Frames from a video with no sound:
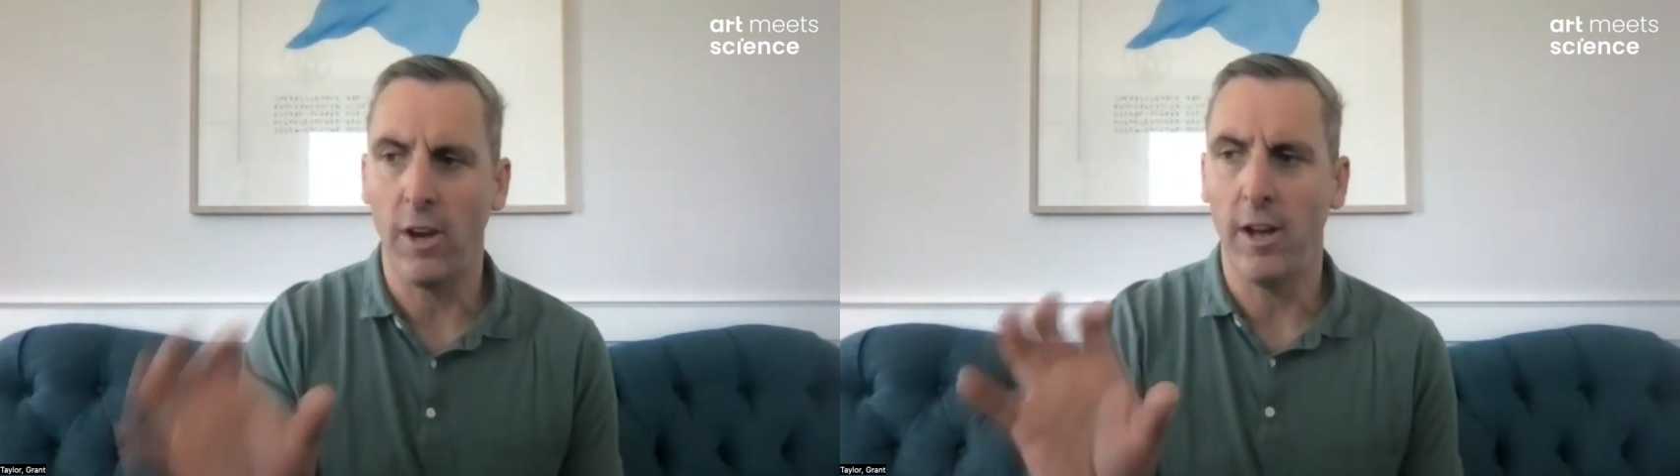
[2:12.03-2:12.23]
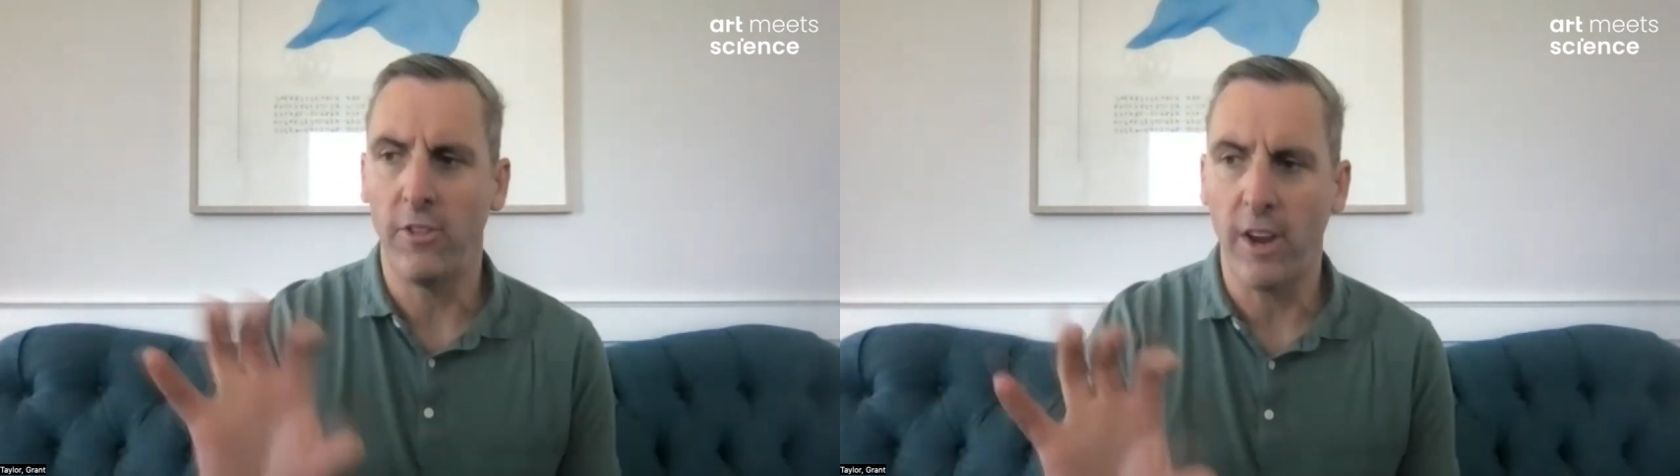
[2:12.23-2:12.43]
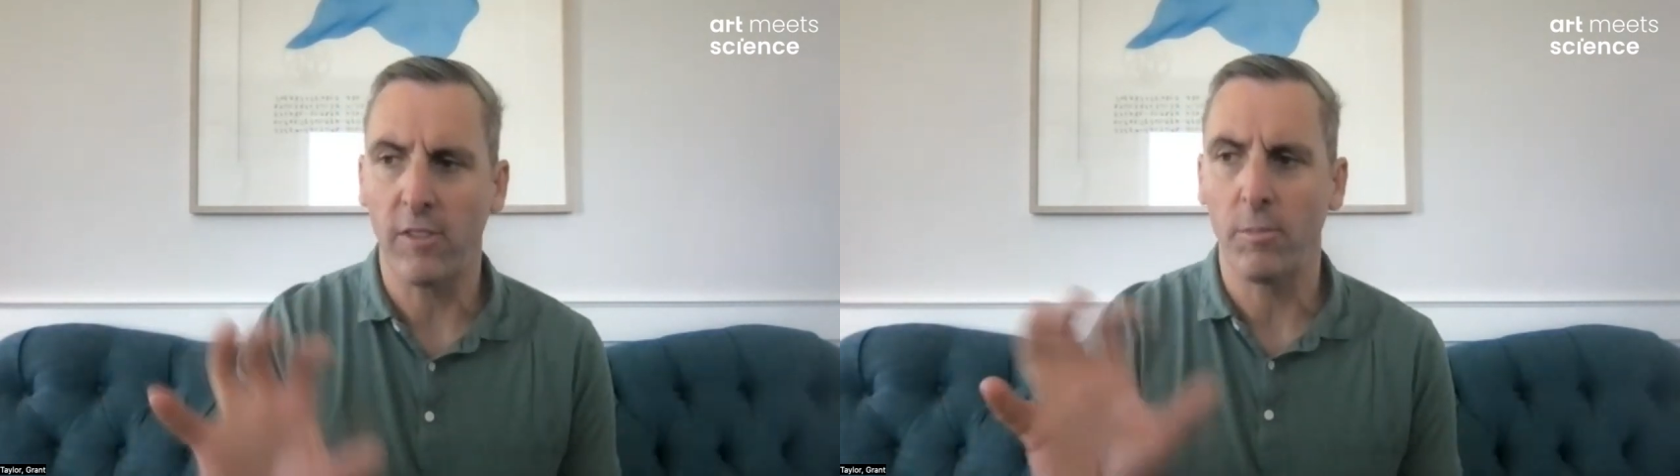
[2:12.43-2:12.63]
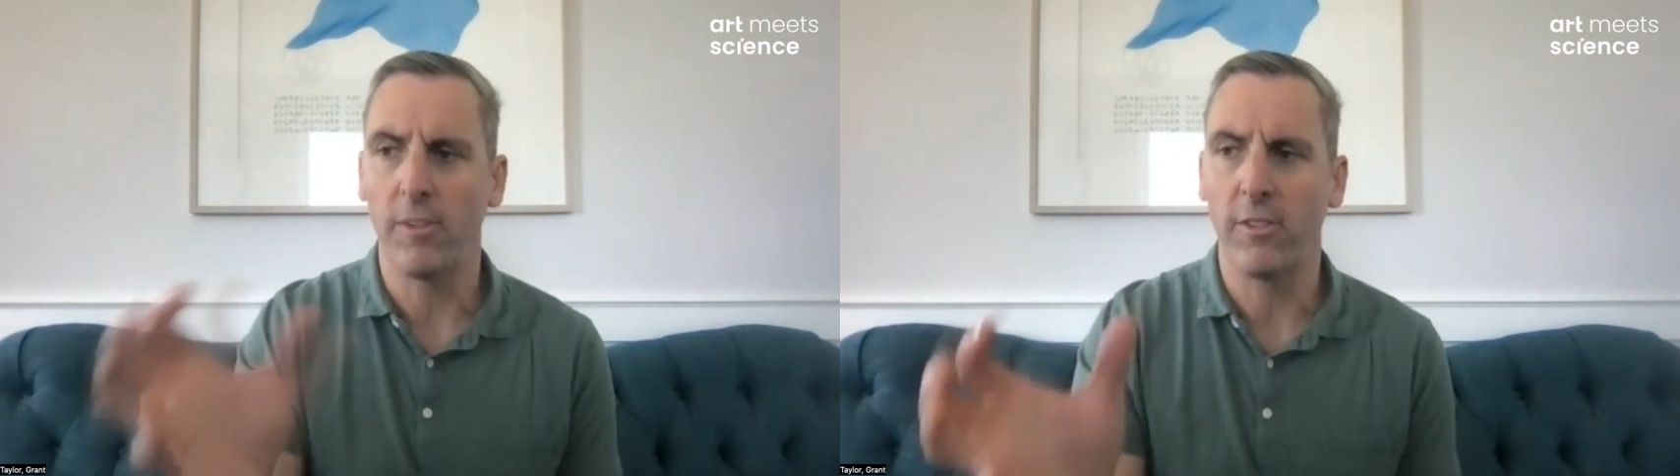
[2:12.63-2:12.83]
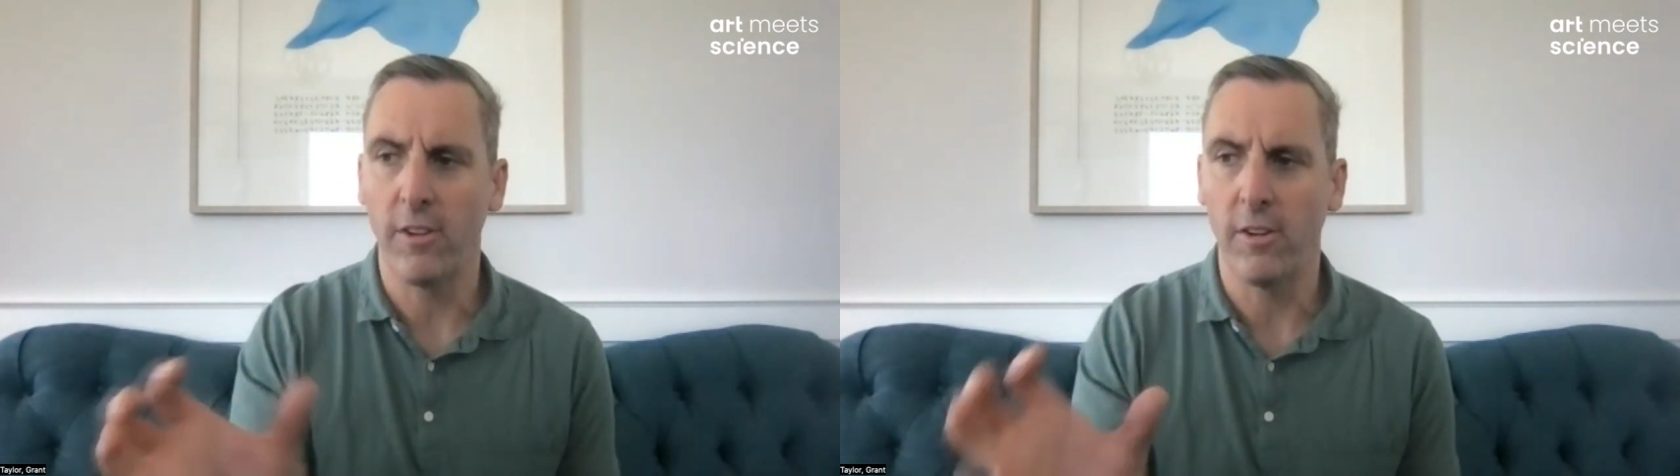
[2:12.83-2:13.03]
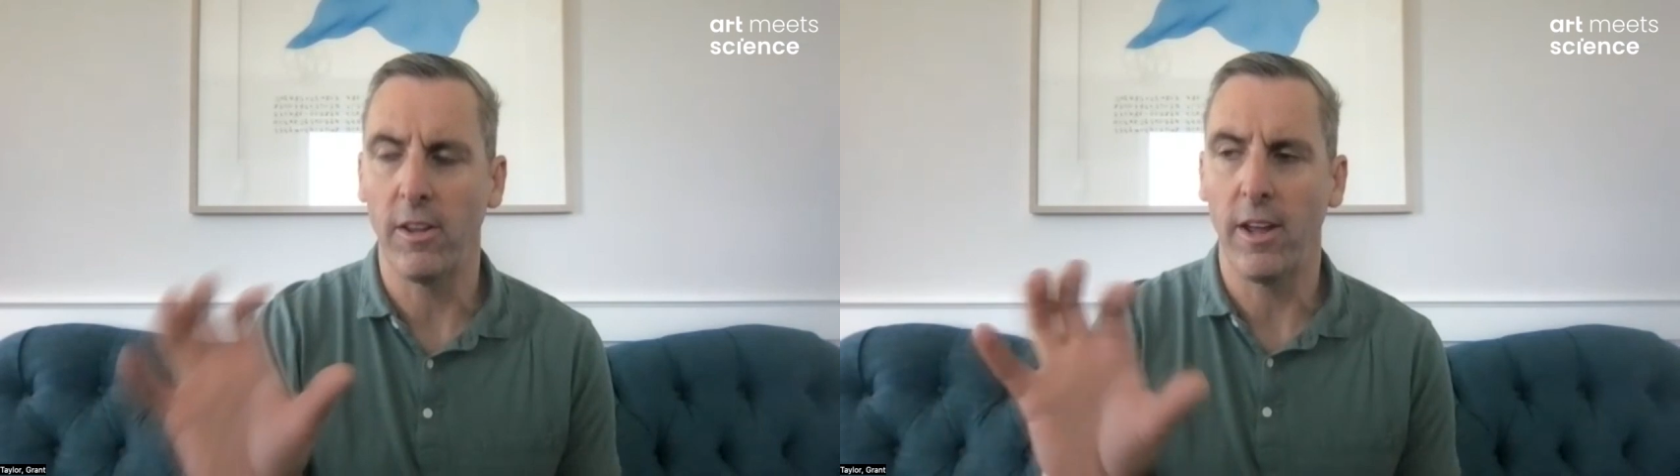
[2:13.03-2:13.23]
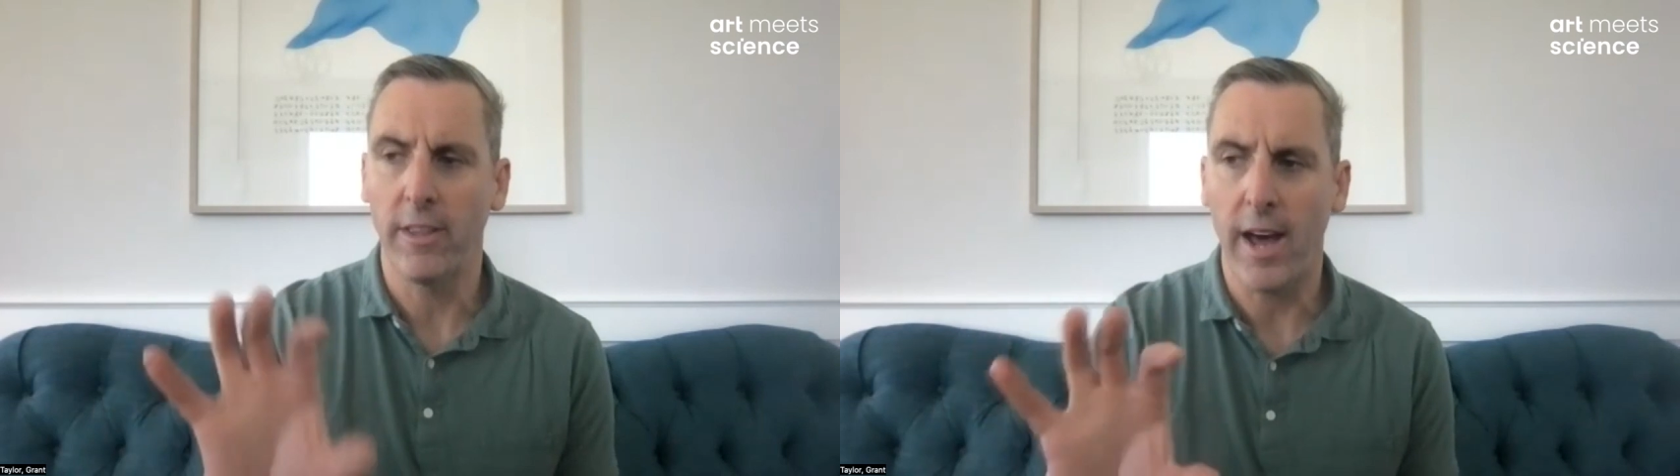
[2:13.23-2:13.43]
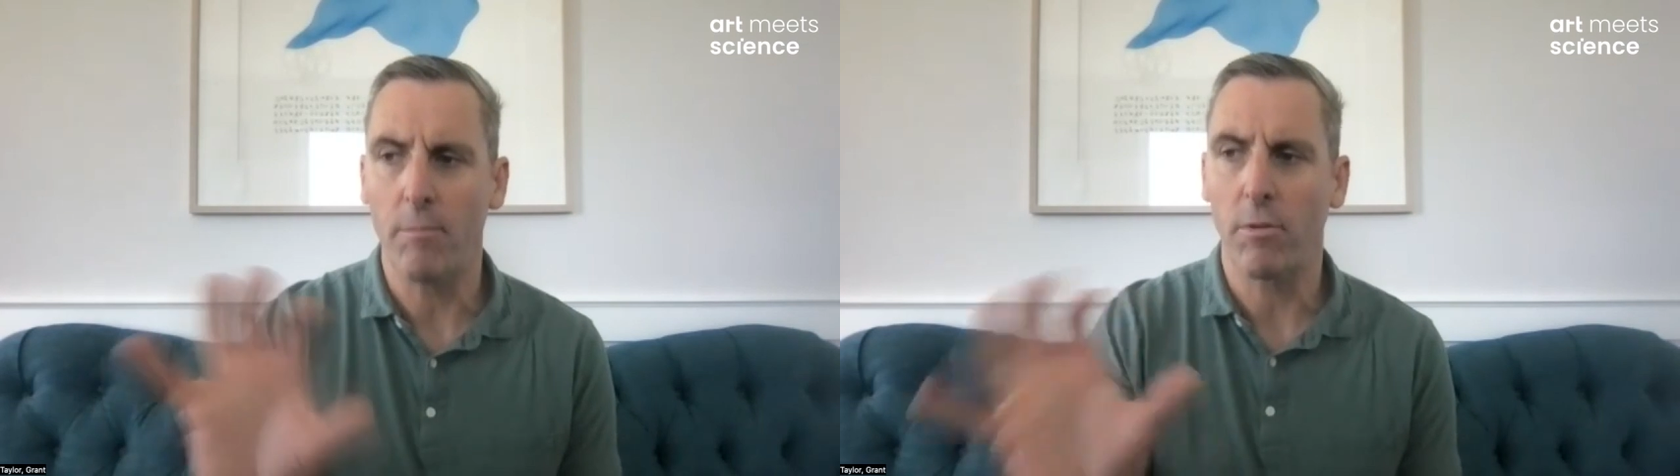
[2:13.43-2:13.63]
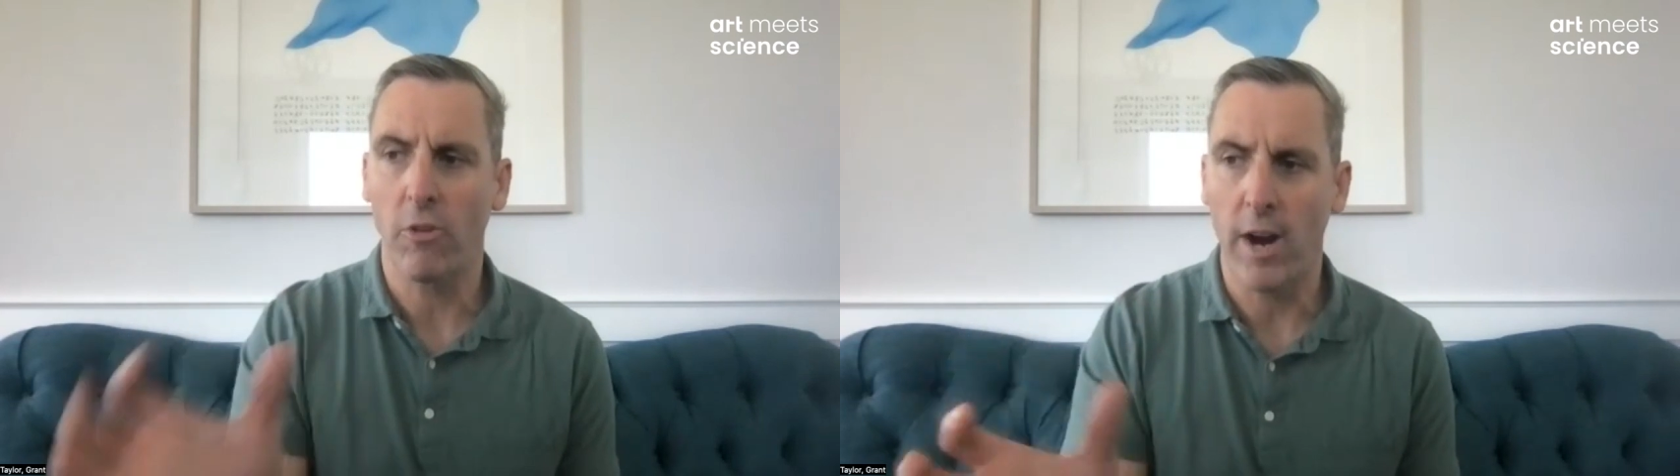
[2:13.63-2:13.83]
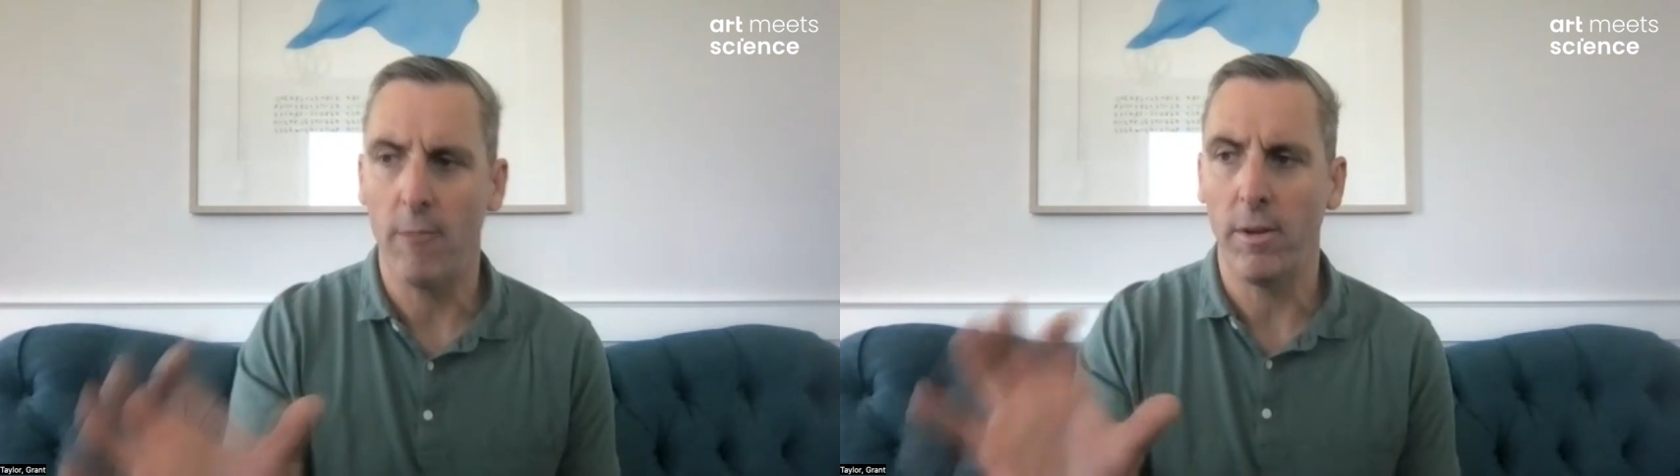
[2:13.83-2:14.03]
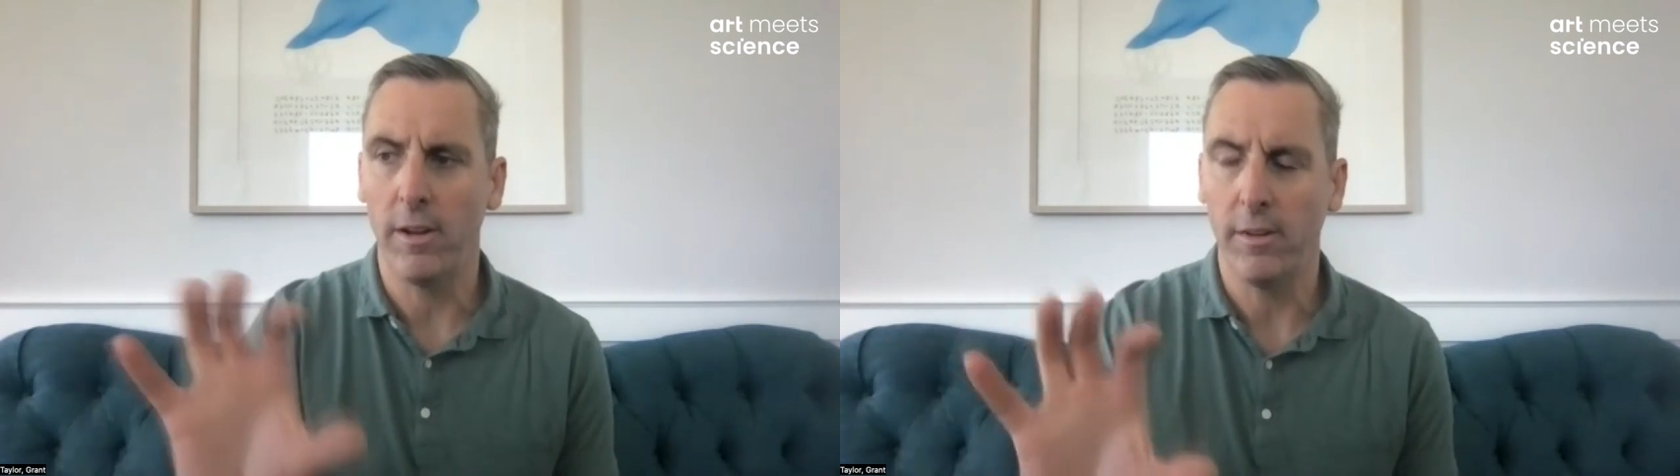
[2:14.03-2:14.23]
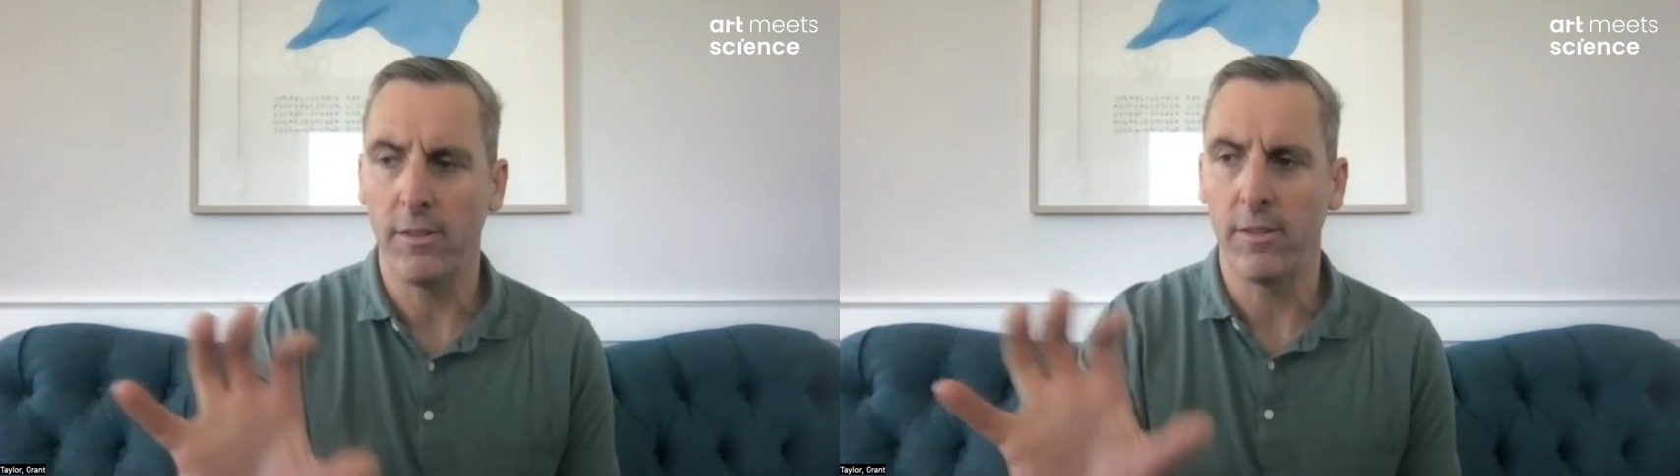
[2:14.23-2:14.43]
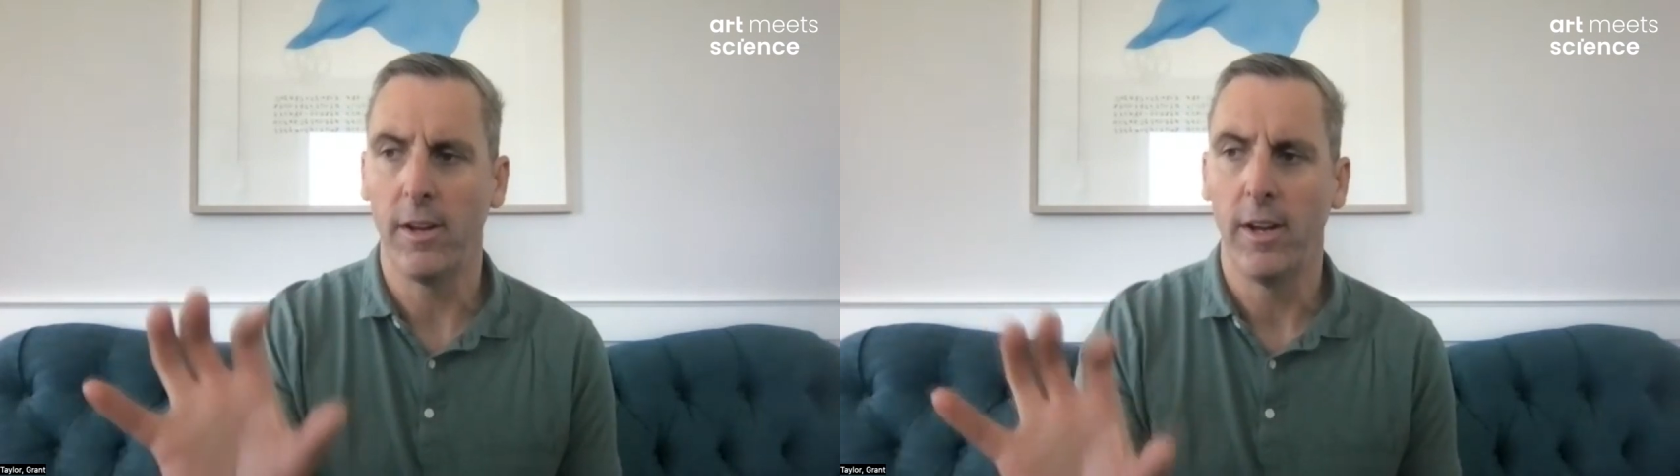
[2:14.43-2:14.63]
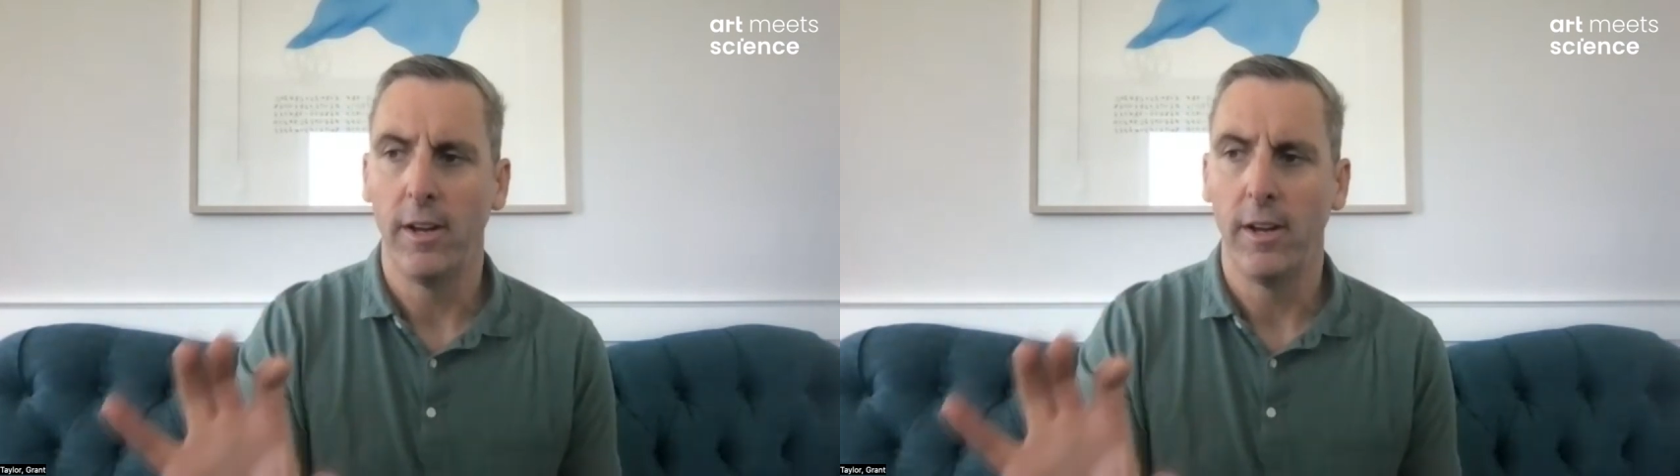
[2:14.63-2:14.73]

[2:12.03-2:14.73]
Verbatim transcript: adjustments to that that parameters